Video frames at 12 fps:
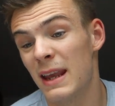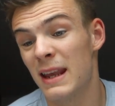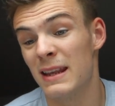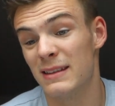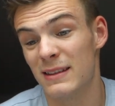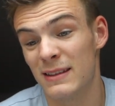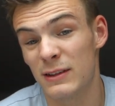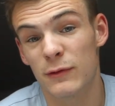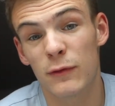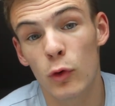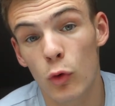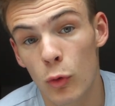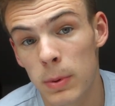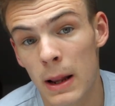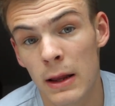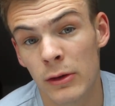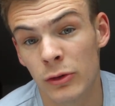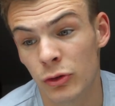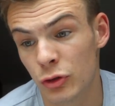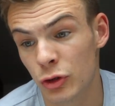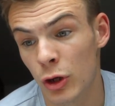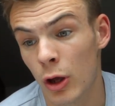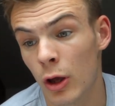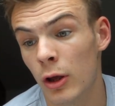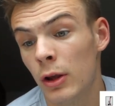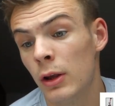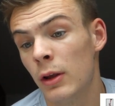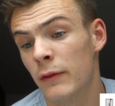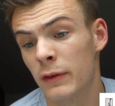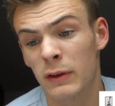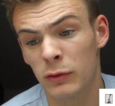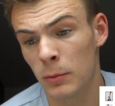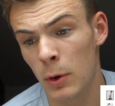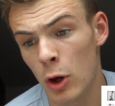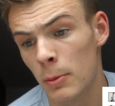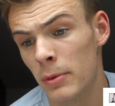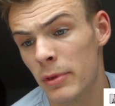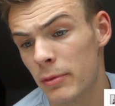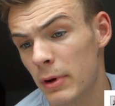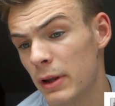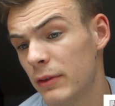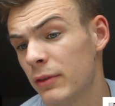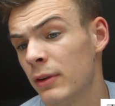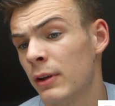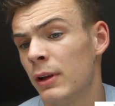is this floral pattern shirt, I think it's from Urban Threats.